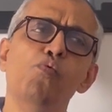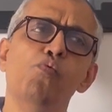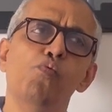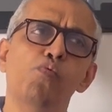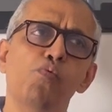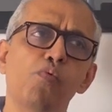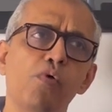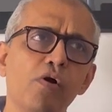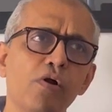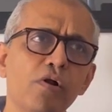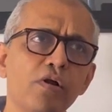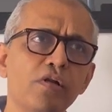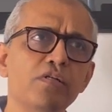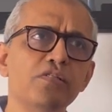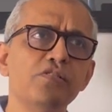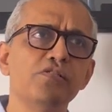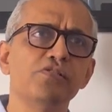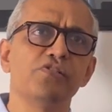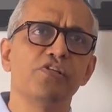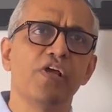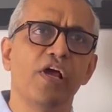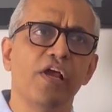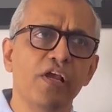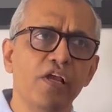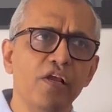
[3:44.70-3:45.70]
what
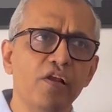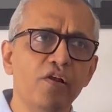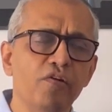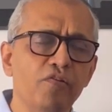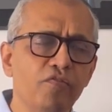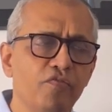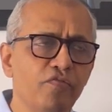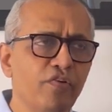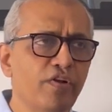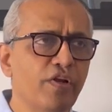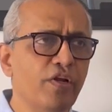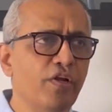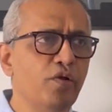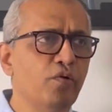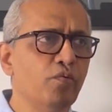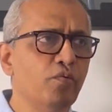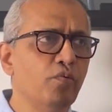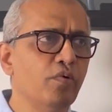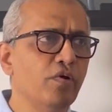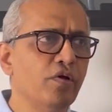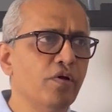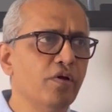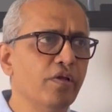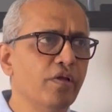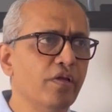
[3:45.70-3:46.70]
style of
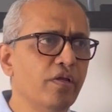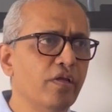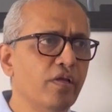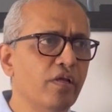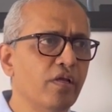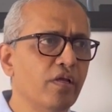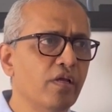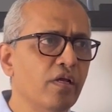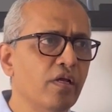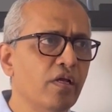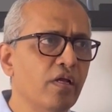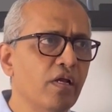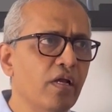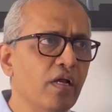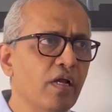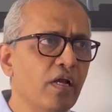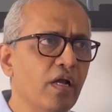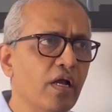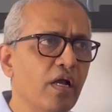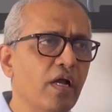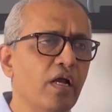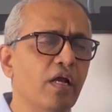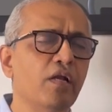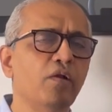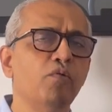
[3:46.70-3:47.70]
networking
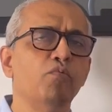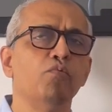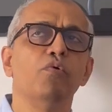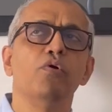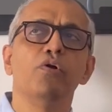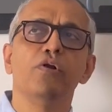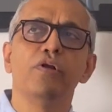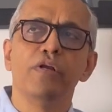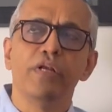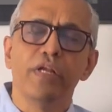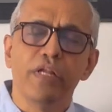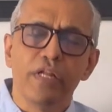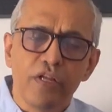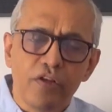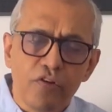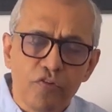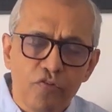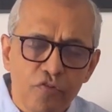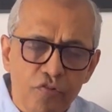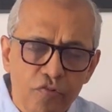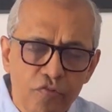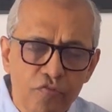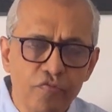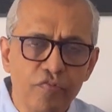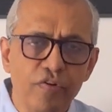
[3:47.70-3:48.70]
and what
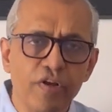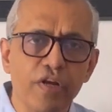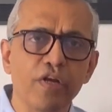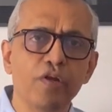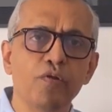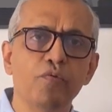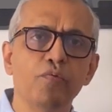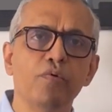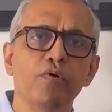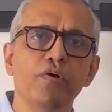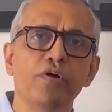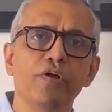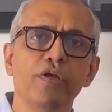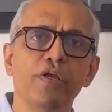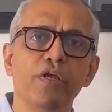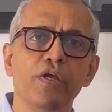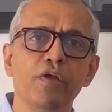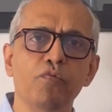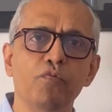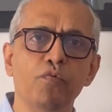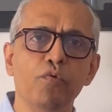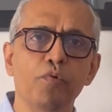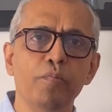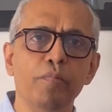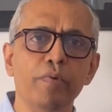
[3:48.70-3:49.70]
nature of networking
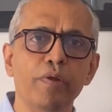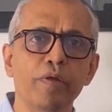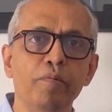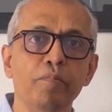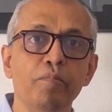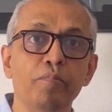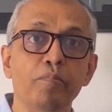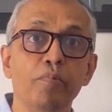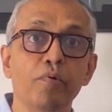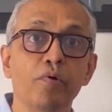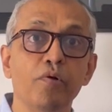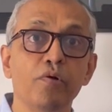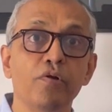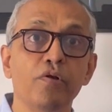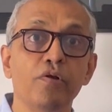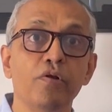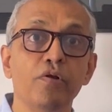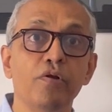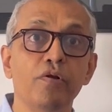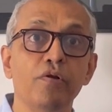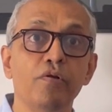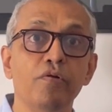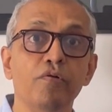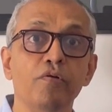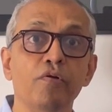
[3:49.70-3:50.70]
would be important
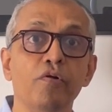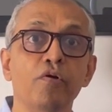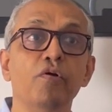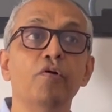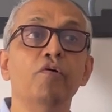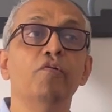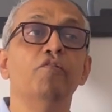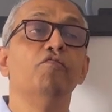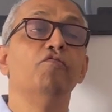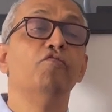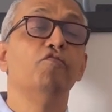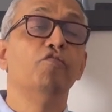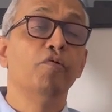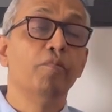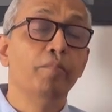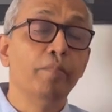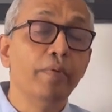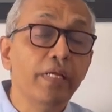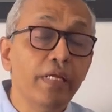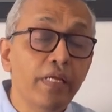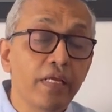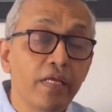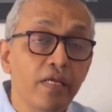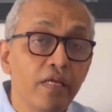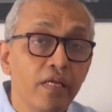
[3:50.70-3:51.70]
for
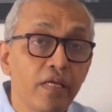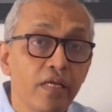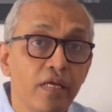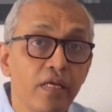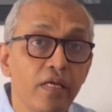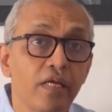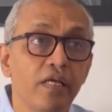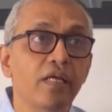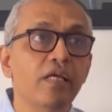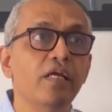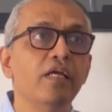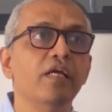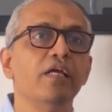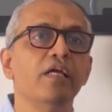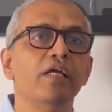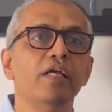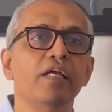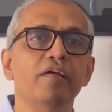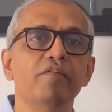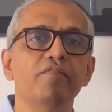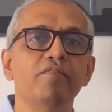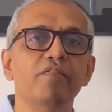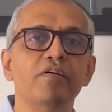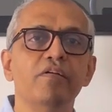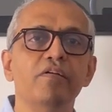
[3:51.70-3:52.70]
me
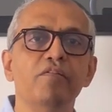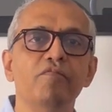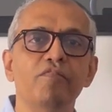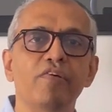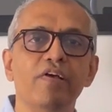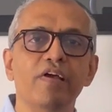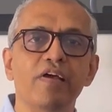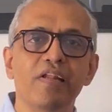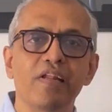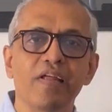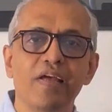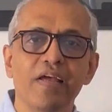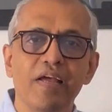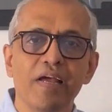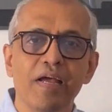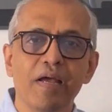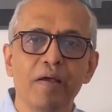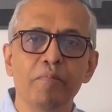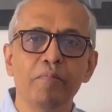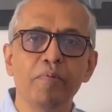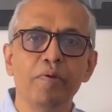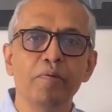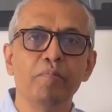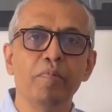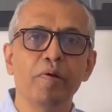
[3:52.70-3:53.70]
given where I
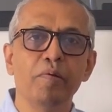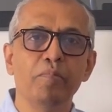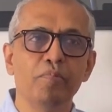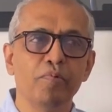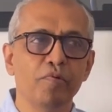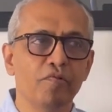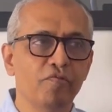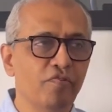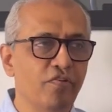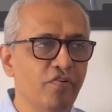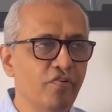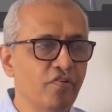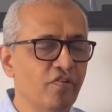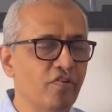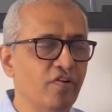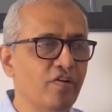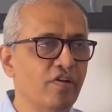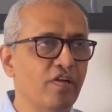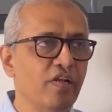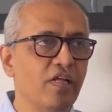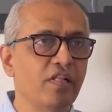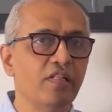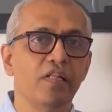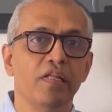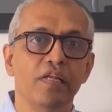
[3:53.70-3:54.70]
am in my profession
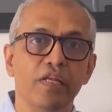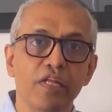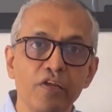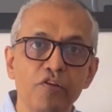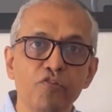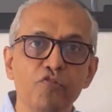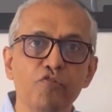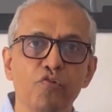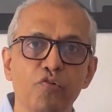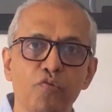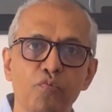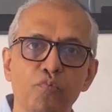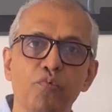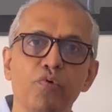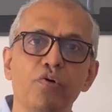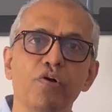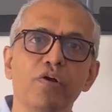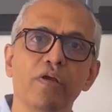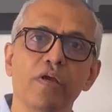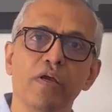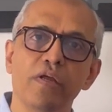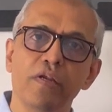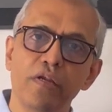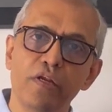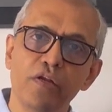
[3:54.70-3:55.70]
and the nature of work
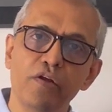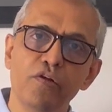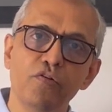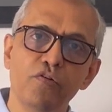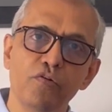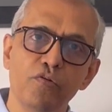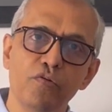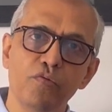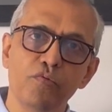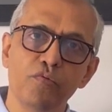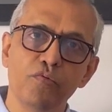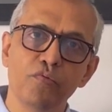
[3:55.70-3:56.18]
I need to do.